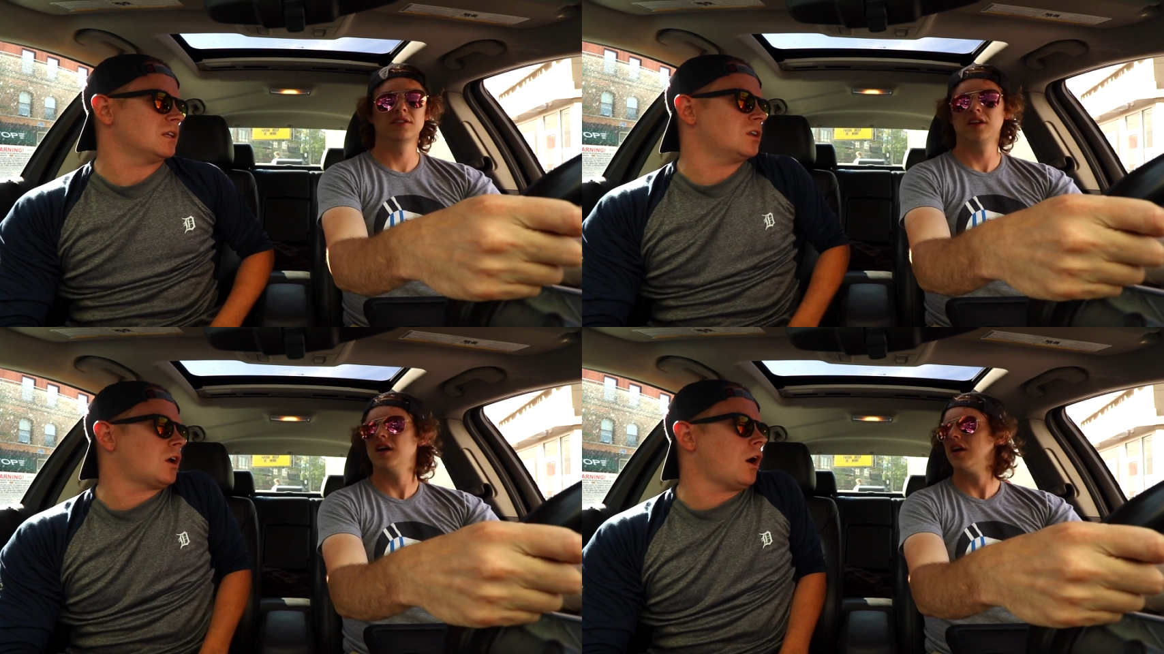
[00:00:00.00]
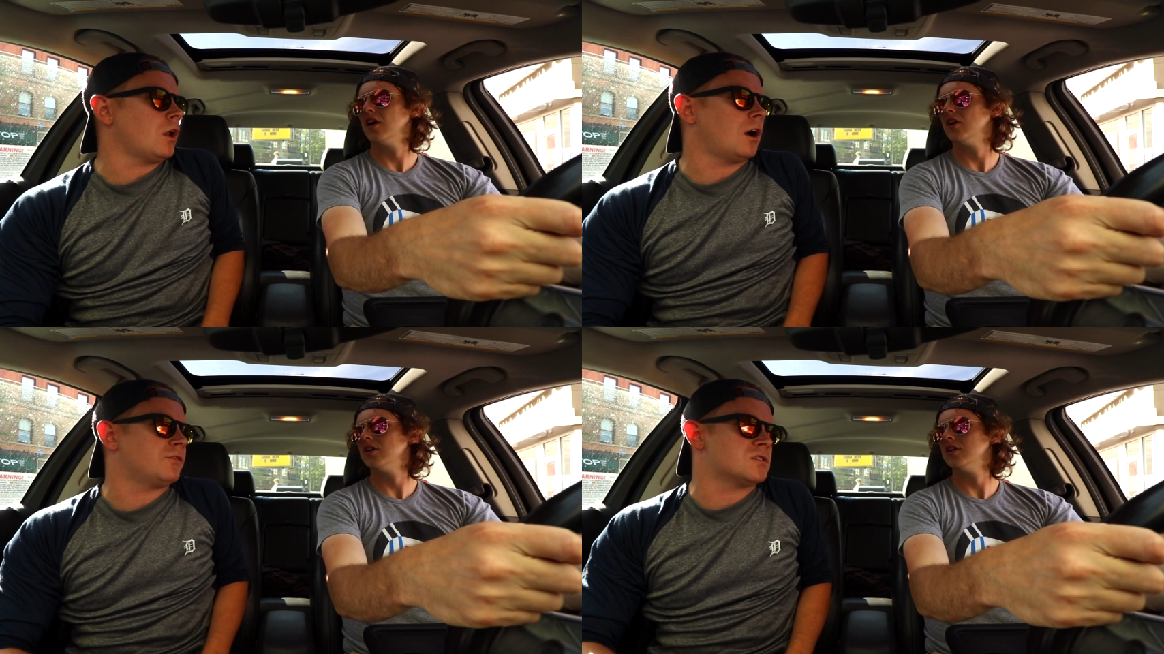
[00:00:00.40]
Speaker 1: like the
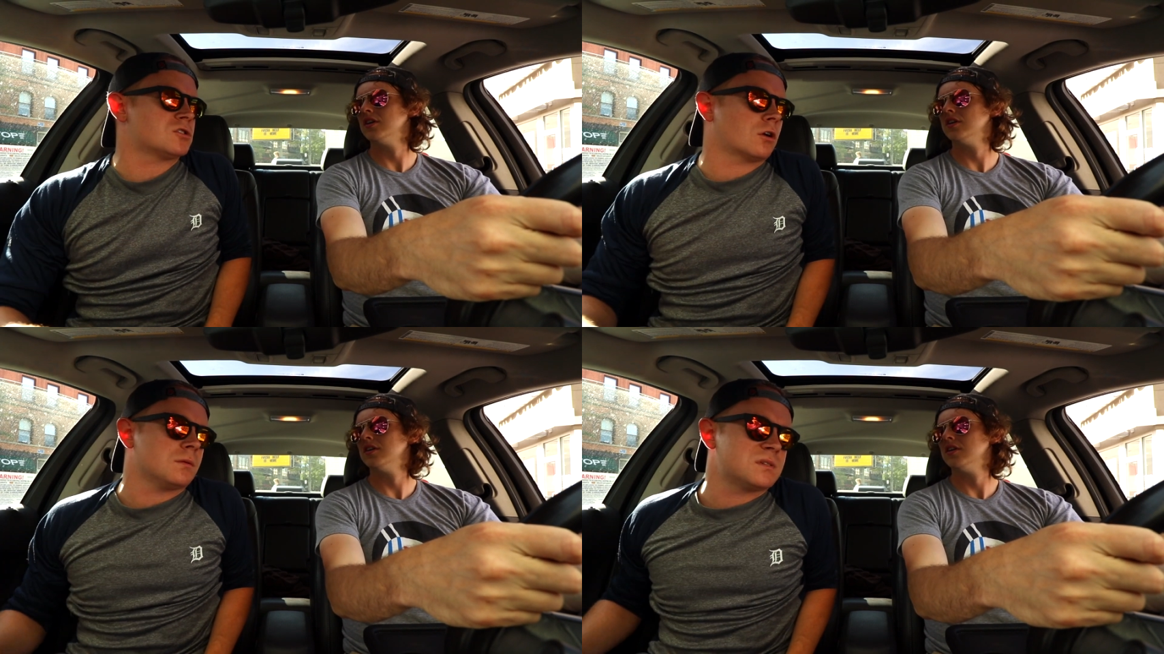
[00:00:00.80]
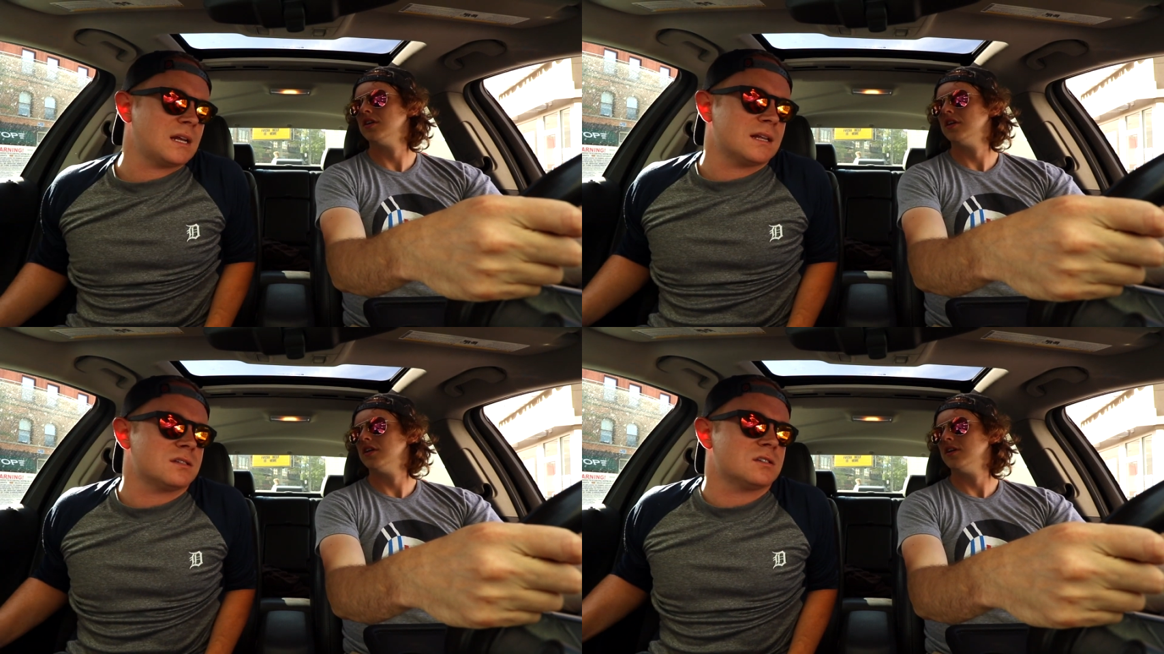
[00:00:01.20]
cutoff, the
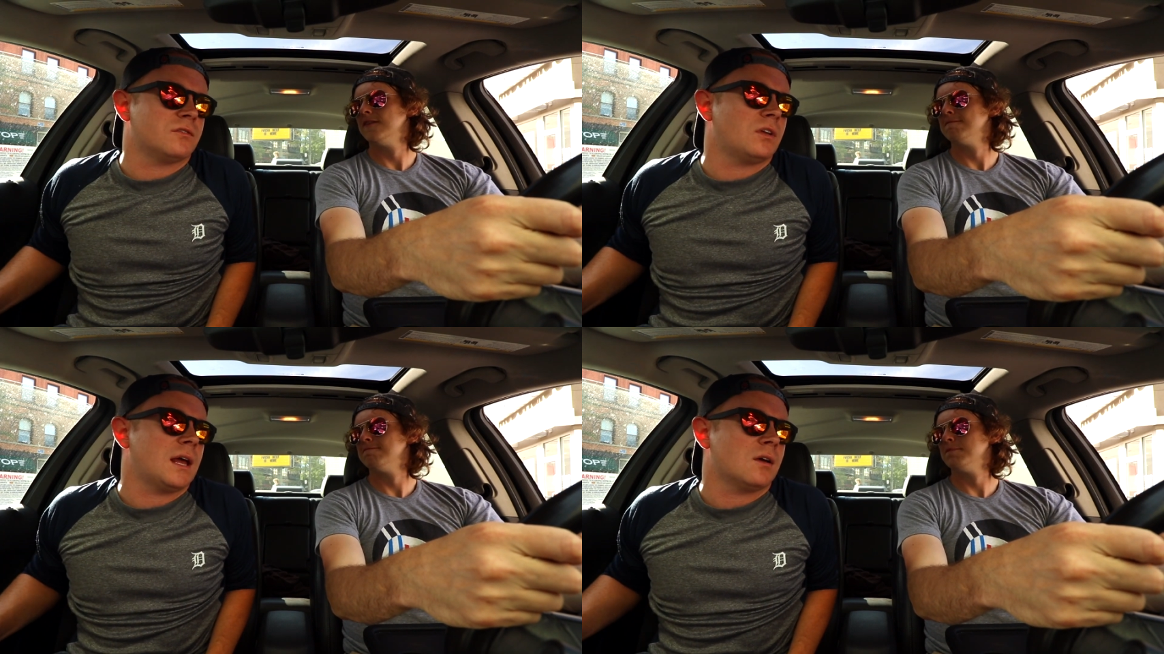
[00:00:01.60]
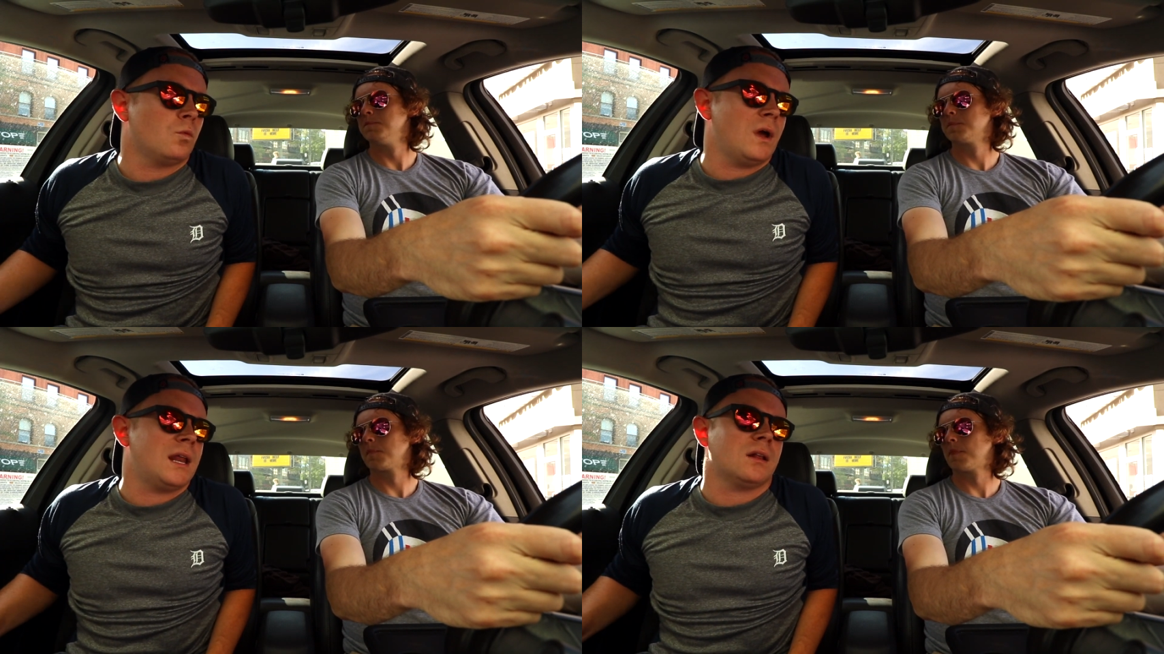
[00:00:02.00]
circumstances of
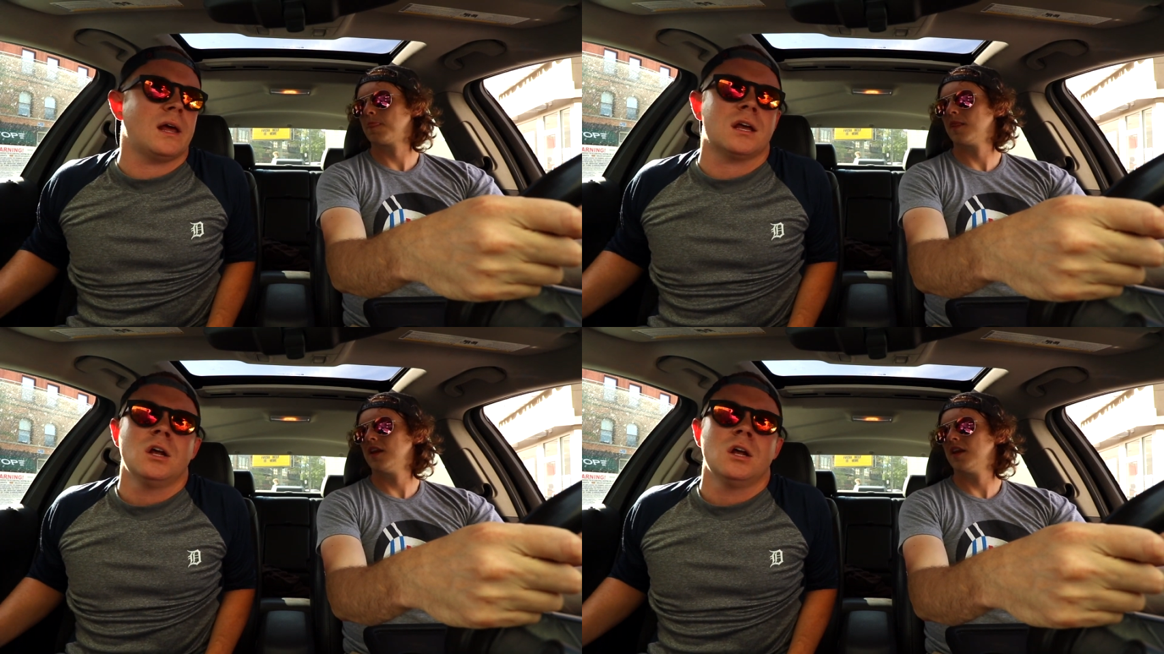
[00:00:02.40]
like winning? Like,